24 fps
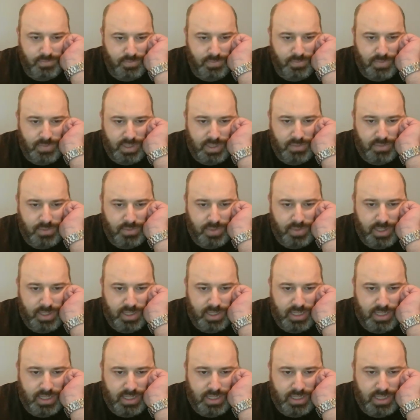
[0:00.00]
now we want to
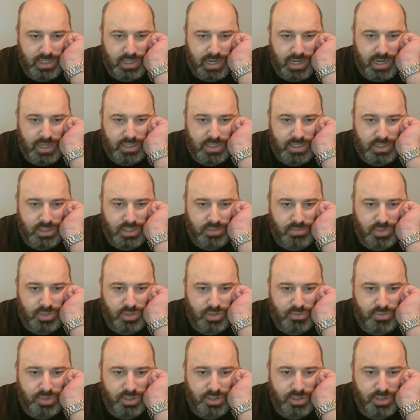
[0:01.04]
kick the knight at some
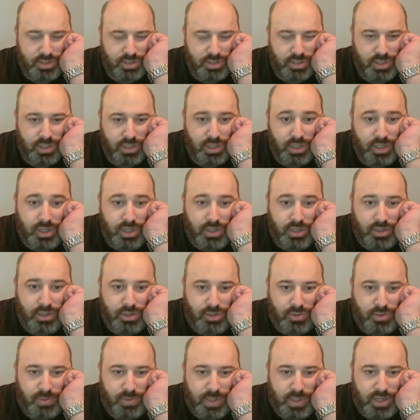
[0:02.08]
moment.
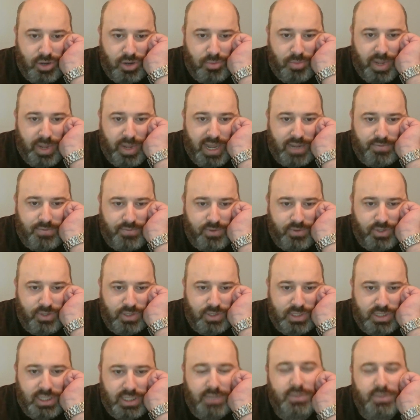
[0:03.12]
Or we go back
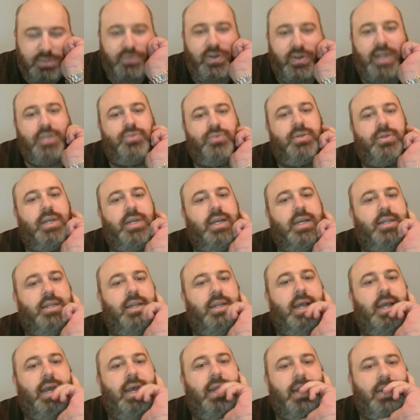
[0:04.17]
first and then try to kick the
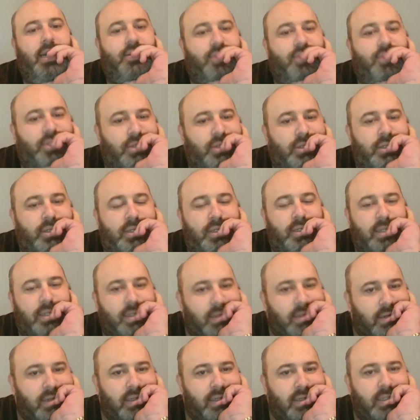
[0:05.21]
knight out.
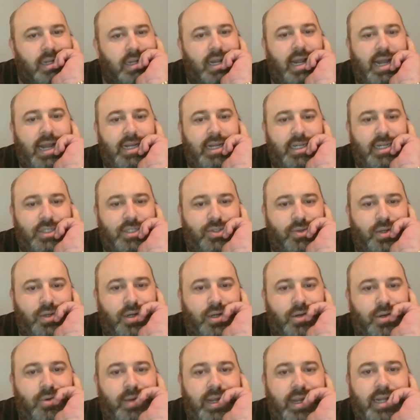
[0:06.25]
The knight has to go
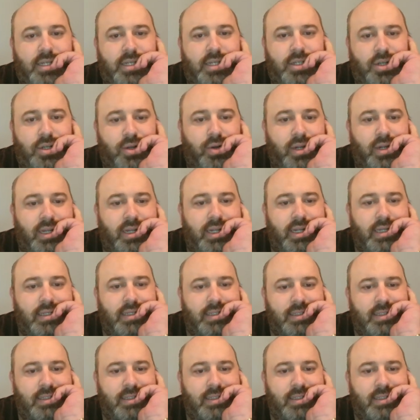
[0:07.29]
away, it's annoying.